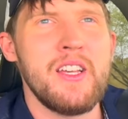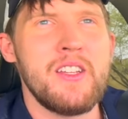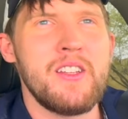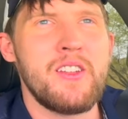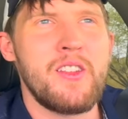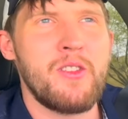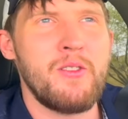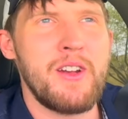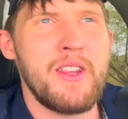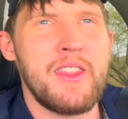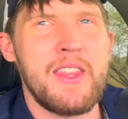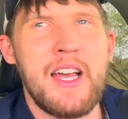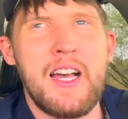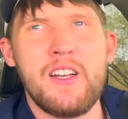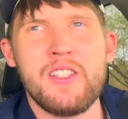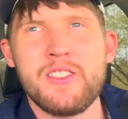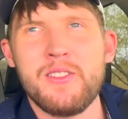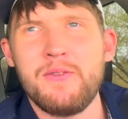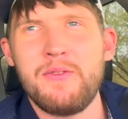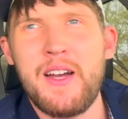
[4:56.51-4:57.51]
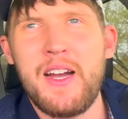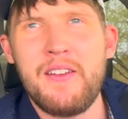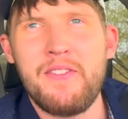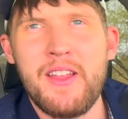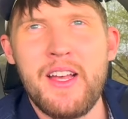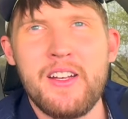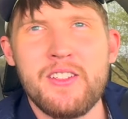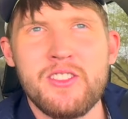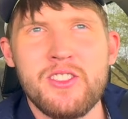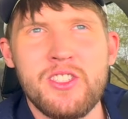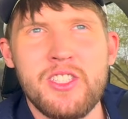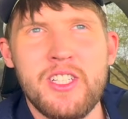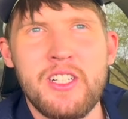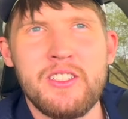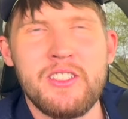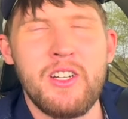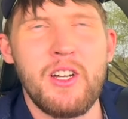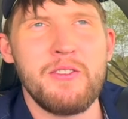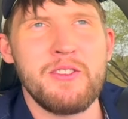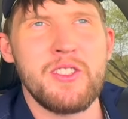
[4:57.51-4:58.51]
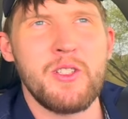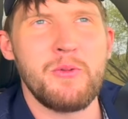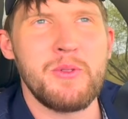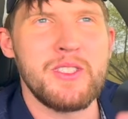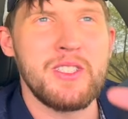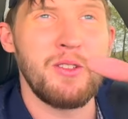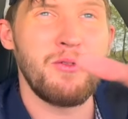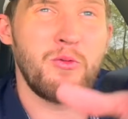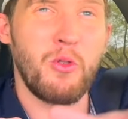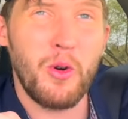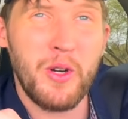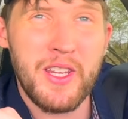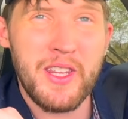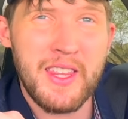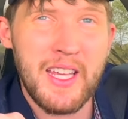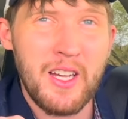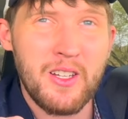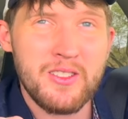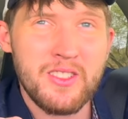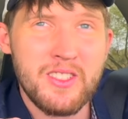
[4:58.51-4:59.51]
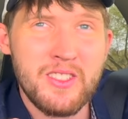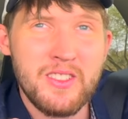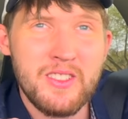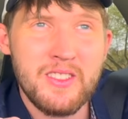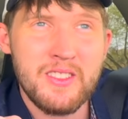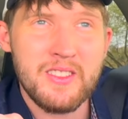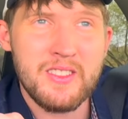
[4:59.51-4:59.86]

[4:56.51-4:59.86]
3,000, 5,000 shares, and all of a sudden we see 40,000.